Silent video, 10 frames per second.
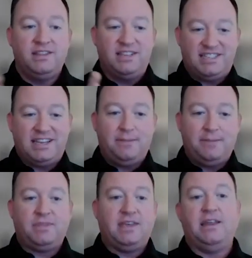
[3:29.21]
The
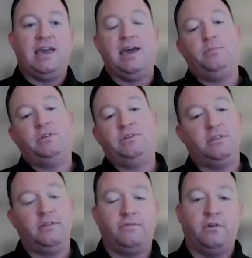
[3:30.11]
same thing happens
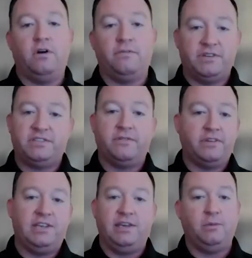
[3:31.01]
in the front office of a
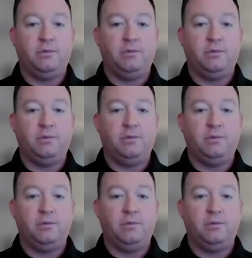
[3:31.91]
team,